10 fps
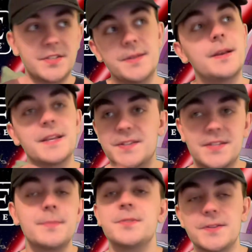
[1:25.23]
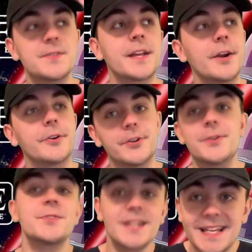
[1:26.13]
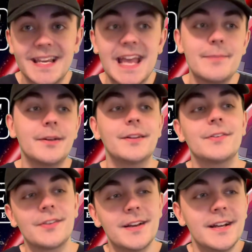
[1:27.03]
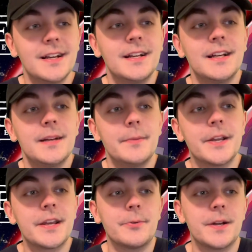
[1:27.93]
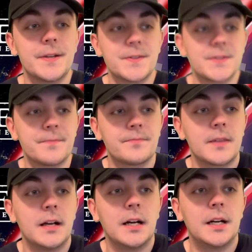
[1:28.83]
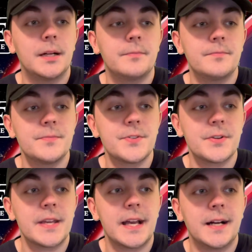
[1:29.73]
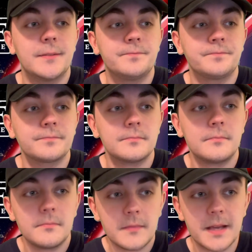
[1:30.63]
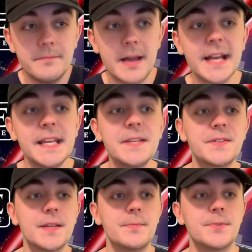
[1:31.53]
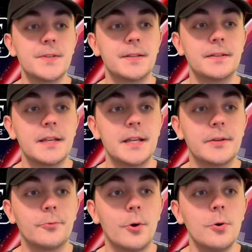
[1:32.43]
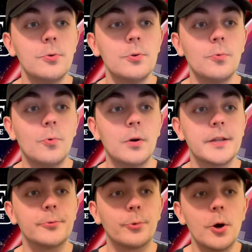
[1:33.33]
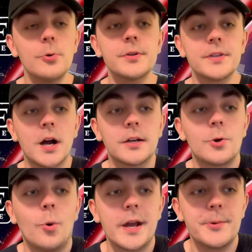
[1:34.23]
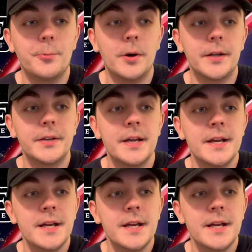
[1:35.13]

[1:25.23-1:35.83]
as Simpsons characters, you name it. But anyways, so yeah, Maggie Simpson in Rogue Not Quite One,